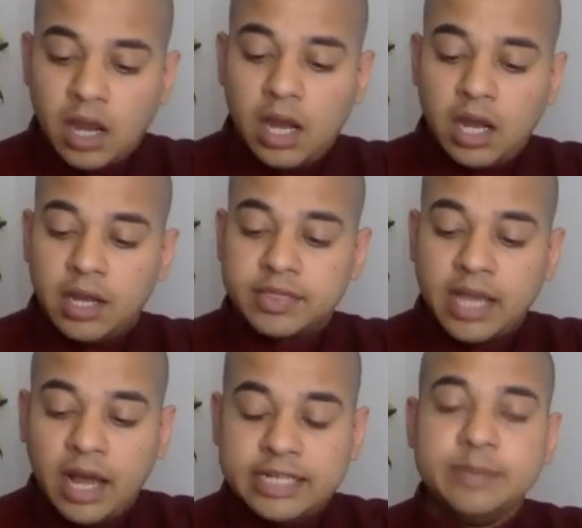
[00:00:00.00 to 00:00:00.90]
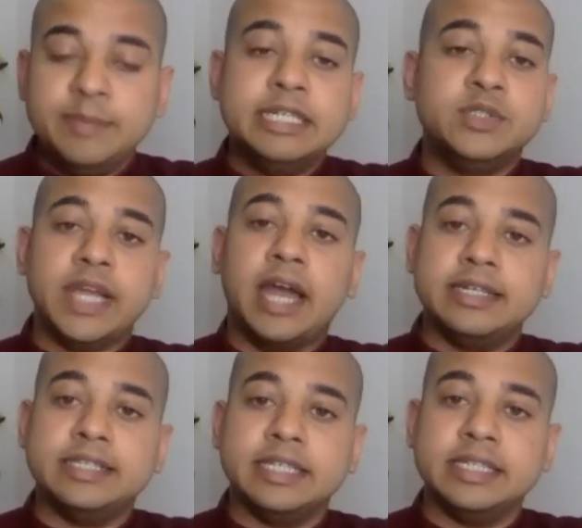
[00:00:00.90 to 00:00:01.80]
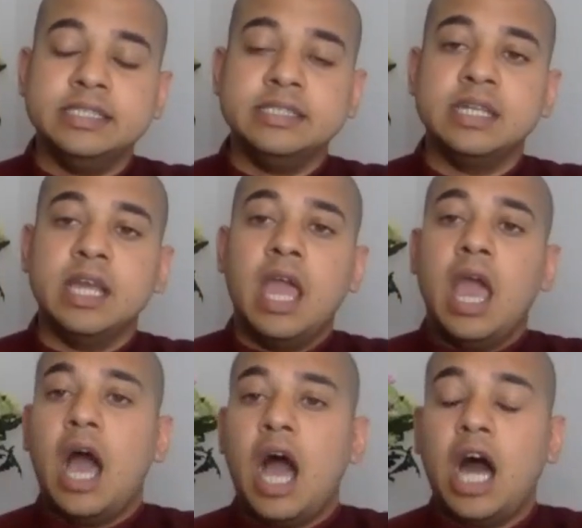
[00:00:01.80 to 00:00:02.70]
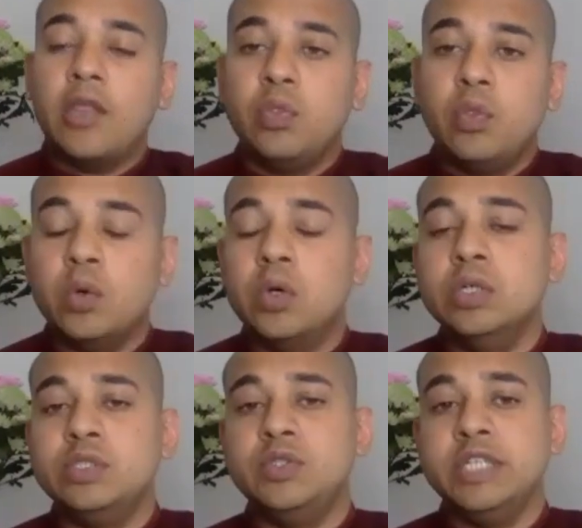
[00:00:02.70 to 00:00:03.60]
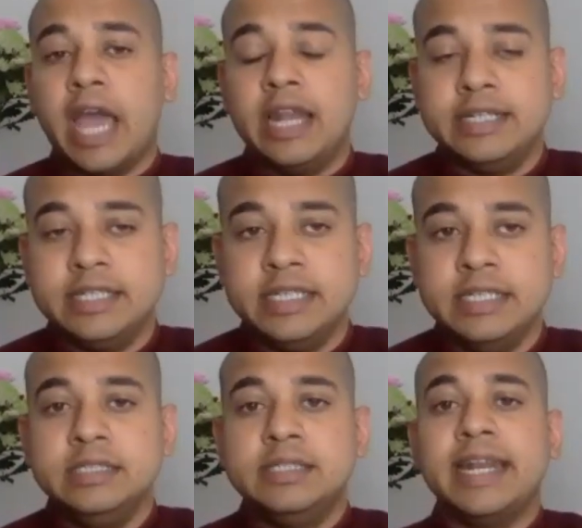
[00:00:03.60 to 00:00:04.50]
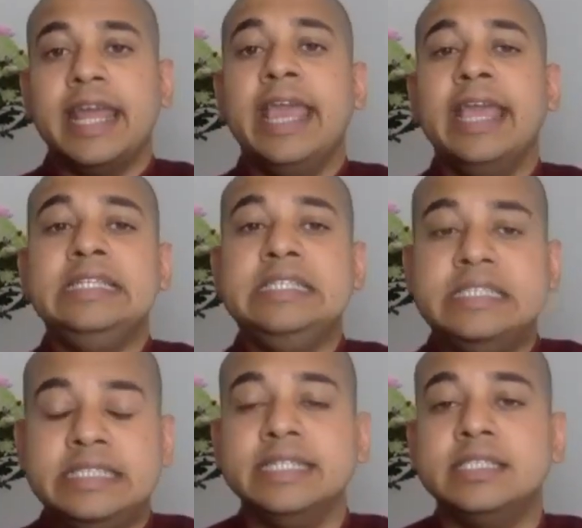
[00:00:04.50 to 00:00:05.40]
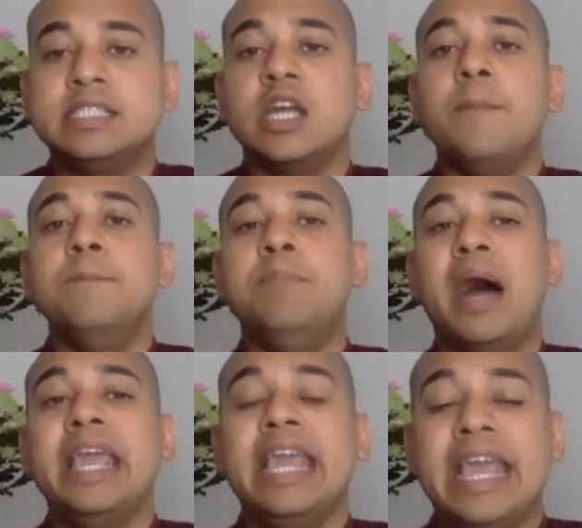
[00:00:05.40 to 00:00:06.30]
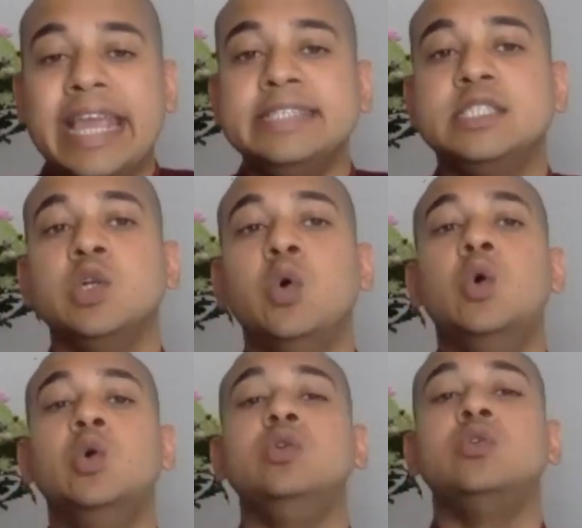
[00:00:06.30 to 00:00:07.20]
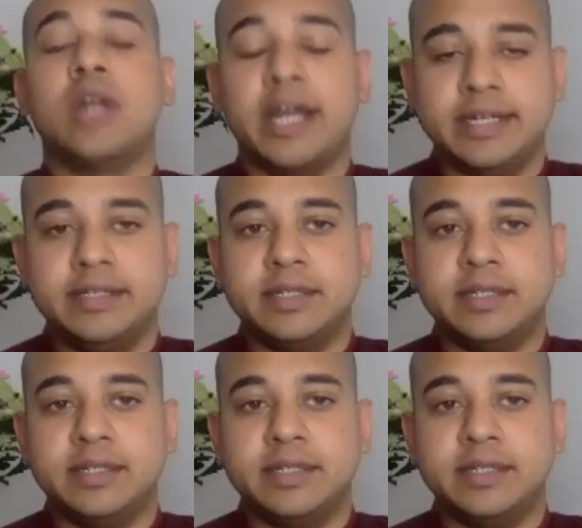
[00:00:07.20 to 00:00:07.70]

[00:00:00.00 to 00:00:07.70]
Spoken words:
are those realities that exist by its own right,